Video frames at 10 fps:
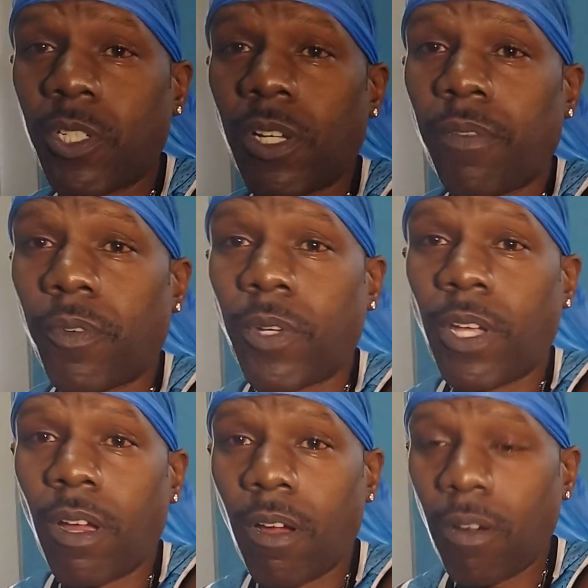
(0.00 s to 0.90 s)
Shuffle,
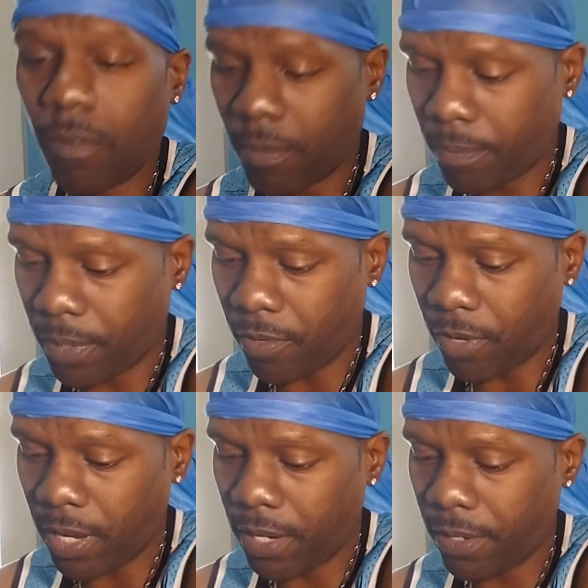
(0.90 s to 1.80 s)
y'all gonna be
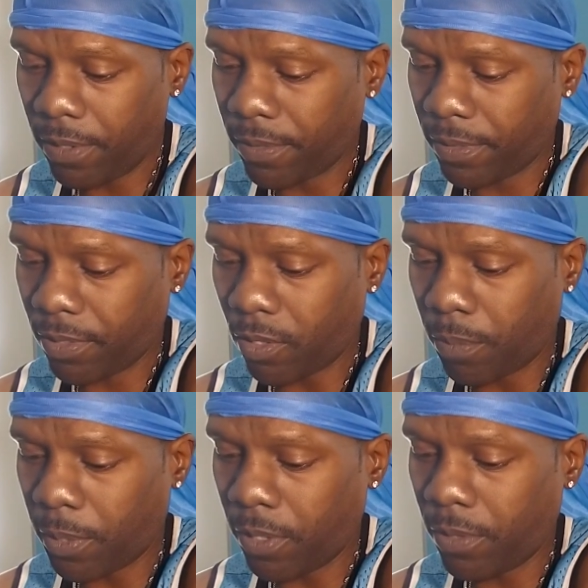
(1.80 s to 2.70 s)
ready,
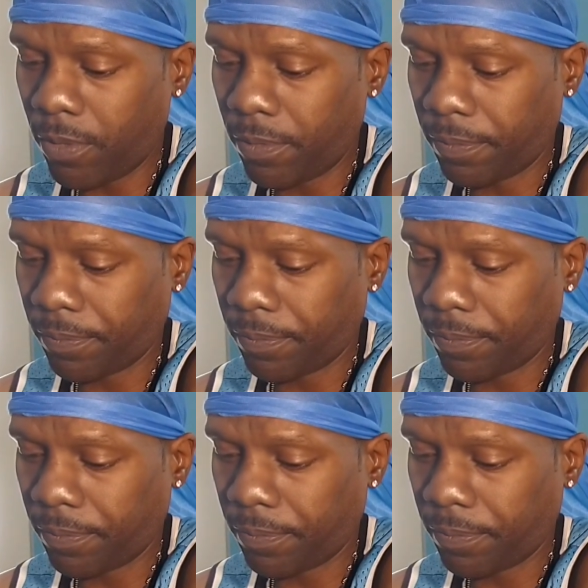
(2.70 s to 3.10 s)
Scorpio.